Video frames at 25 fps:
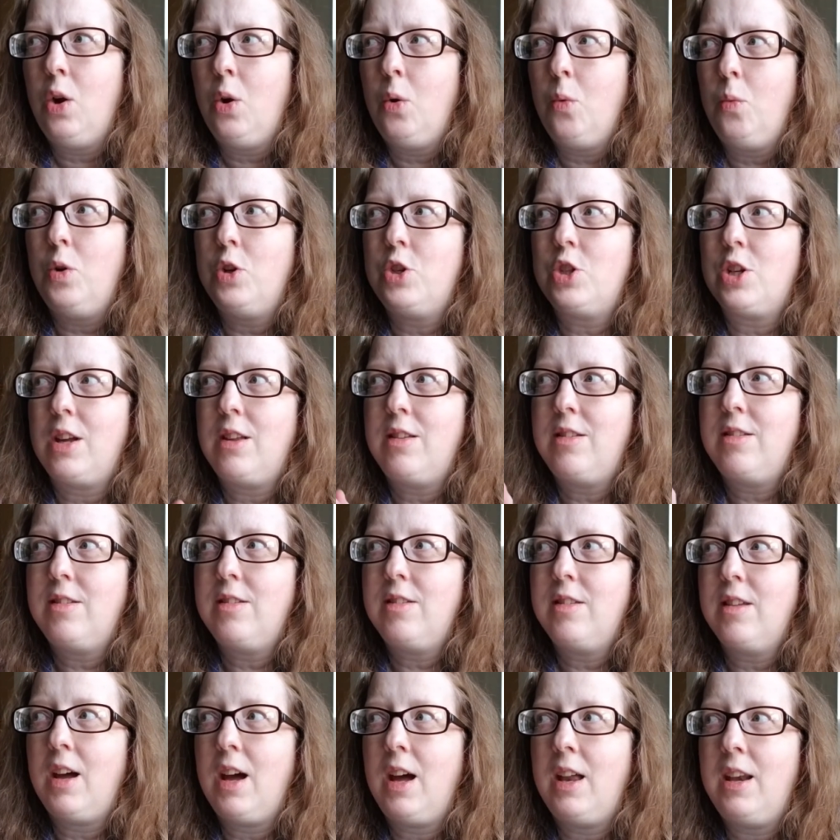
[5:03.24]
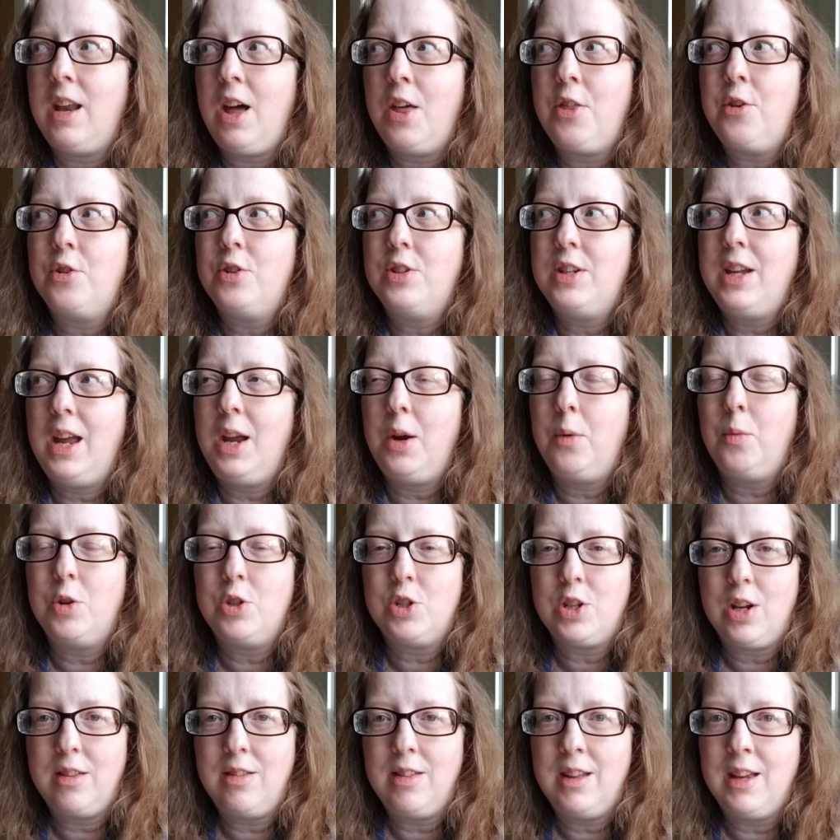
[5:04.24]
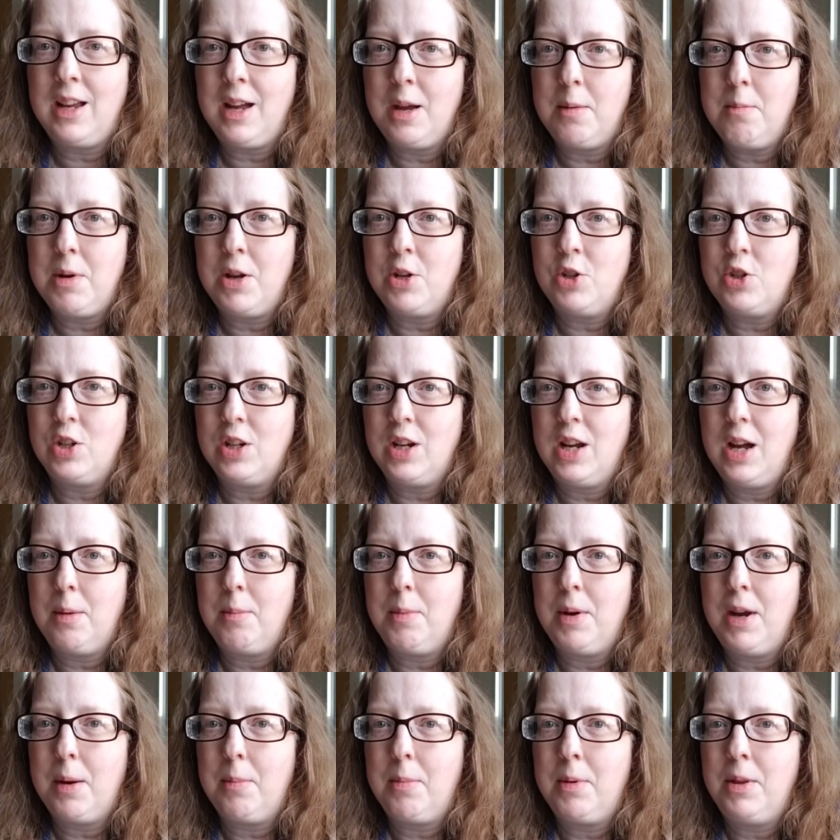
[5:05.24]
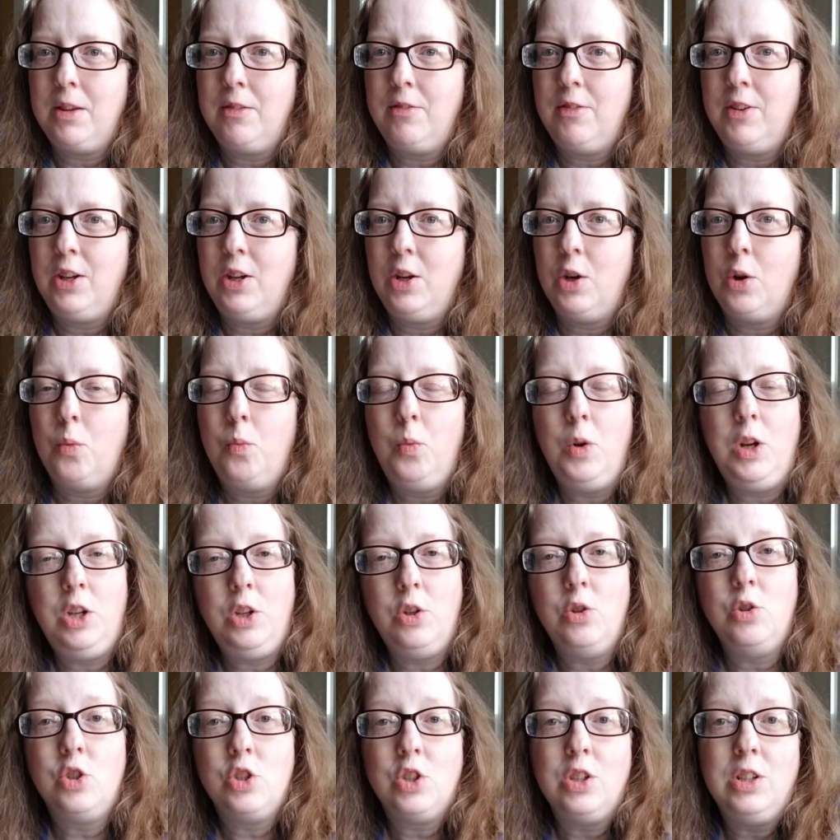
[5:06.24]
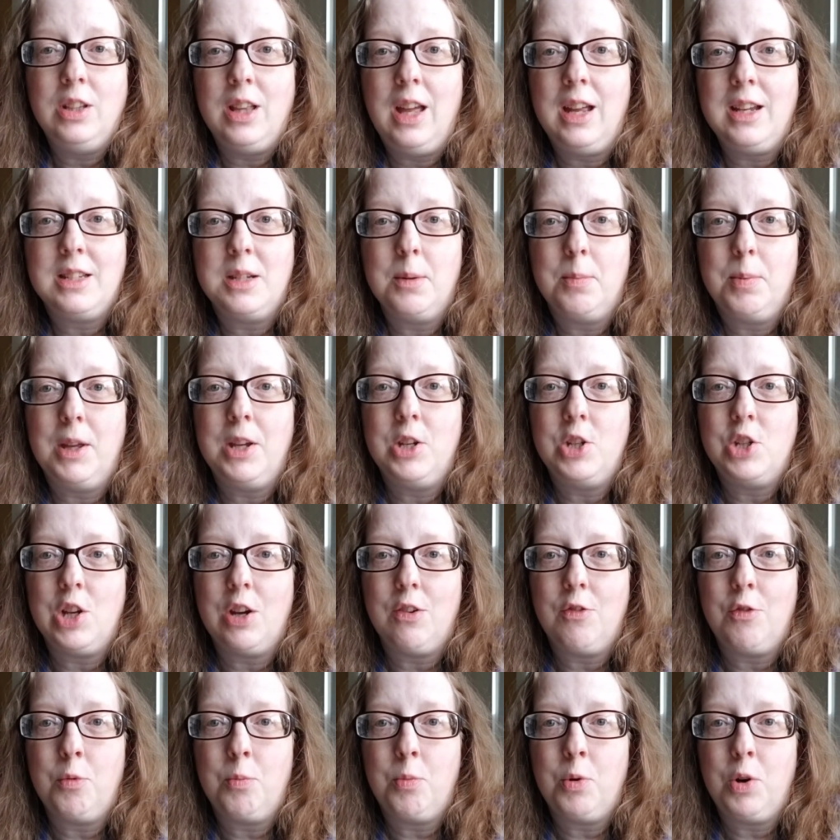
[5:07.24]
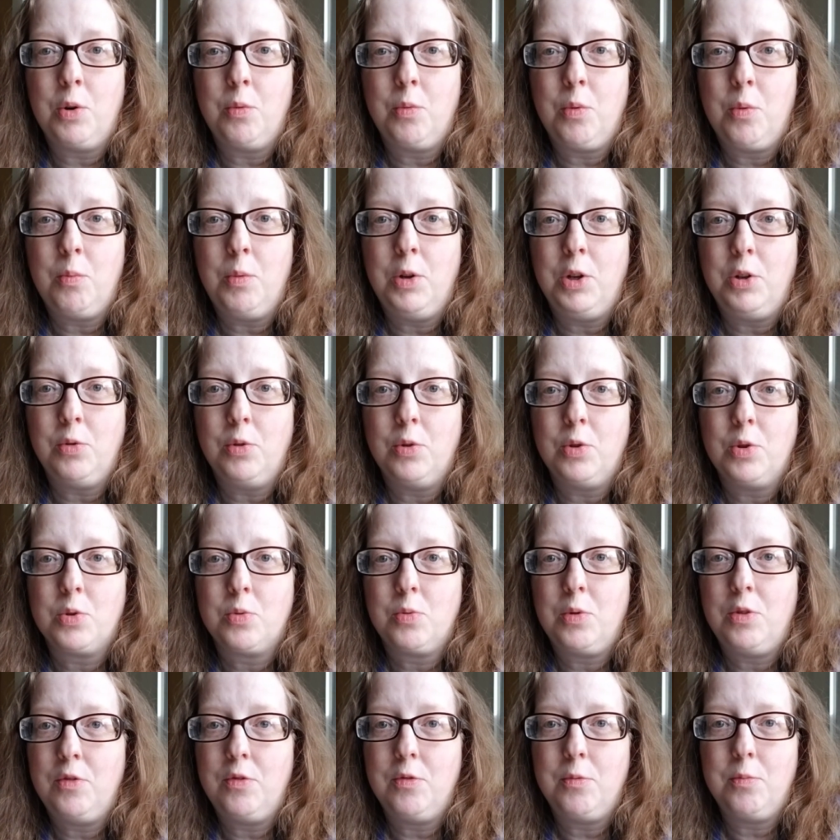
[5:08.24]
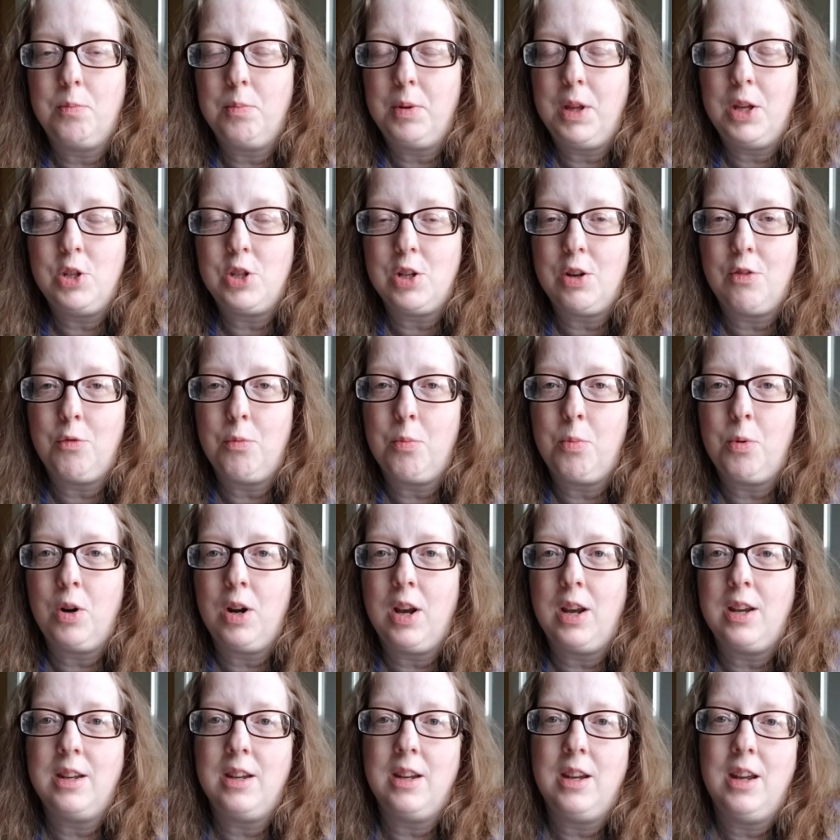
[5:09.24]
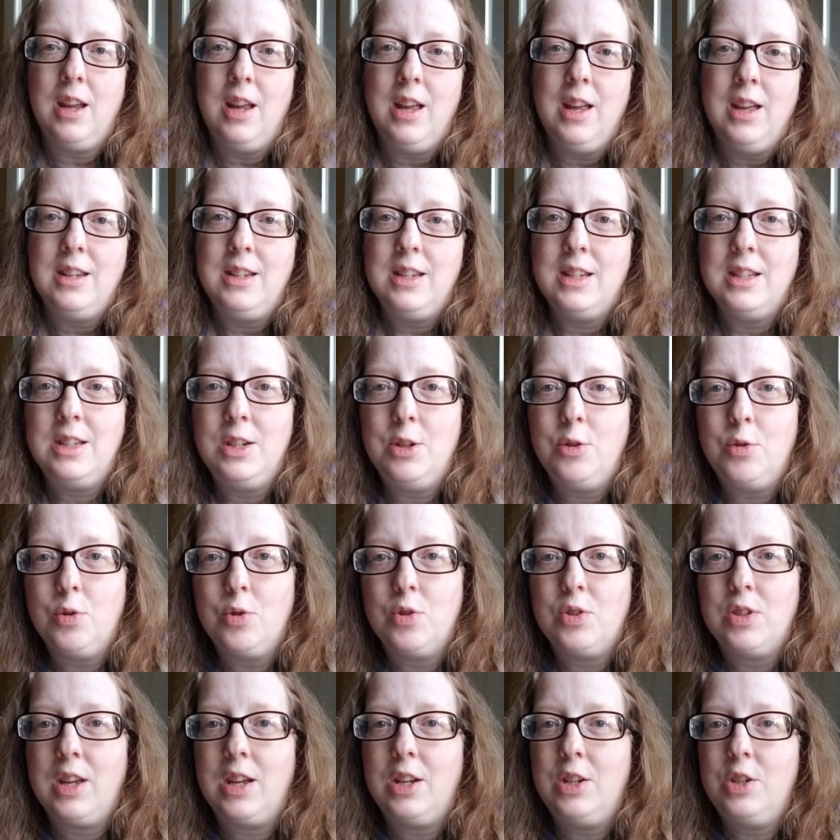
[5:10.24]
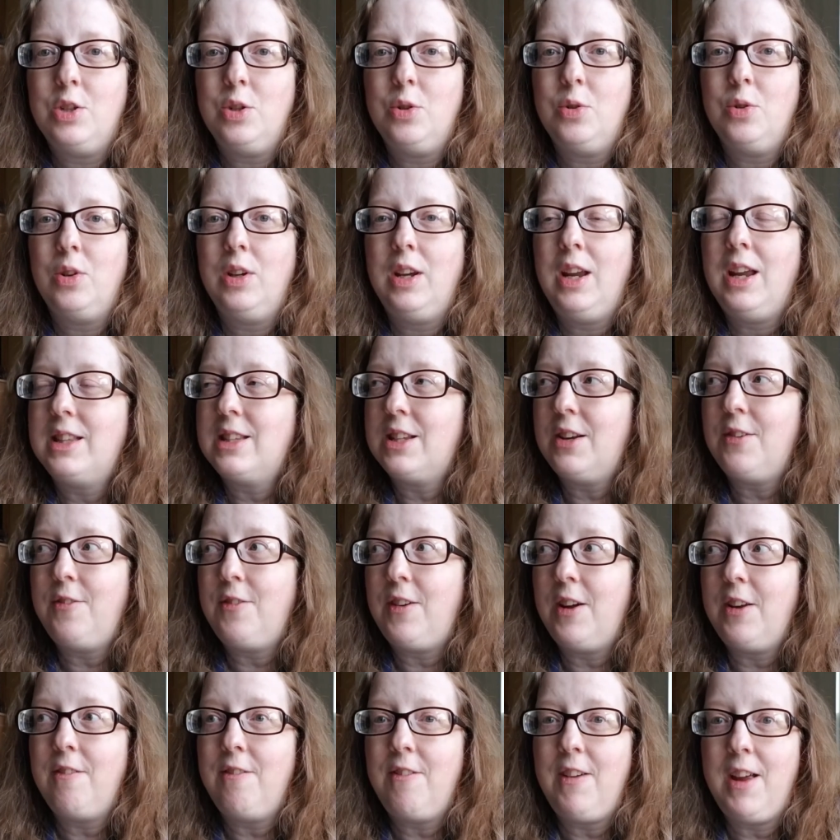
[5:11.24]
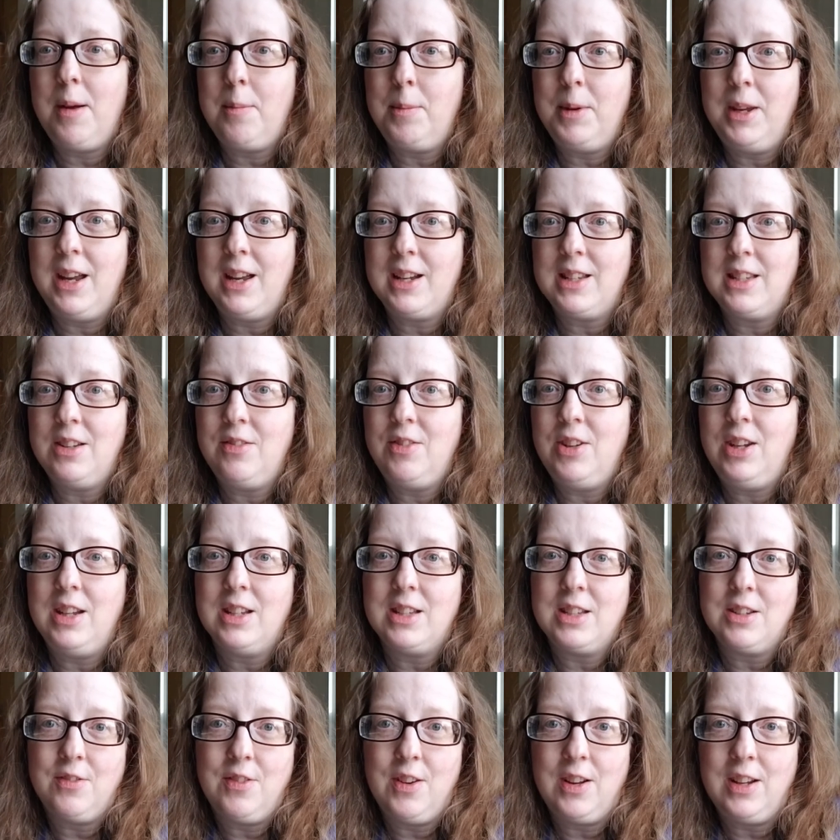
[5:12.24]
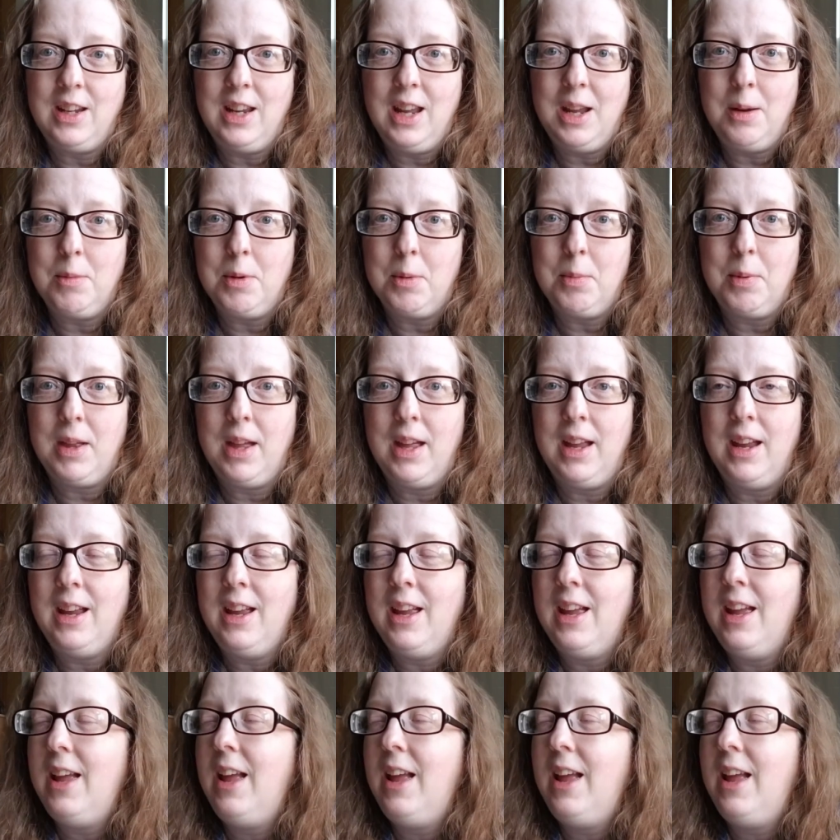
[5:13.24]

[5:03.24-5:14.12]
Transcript: which I another day, which I think I mentioned coming up in the video. We usually like to play shuffleboard when we cruise. We've played shuffleboard on Disney Cruise Line too. And it's a fun family activity. It's a fun game to play.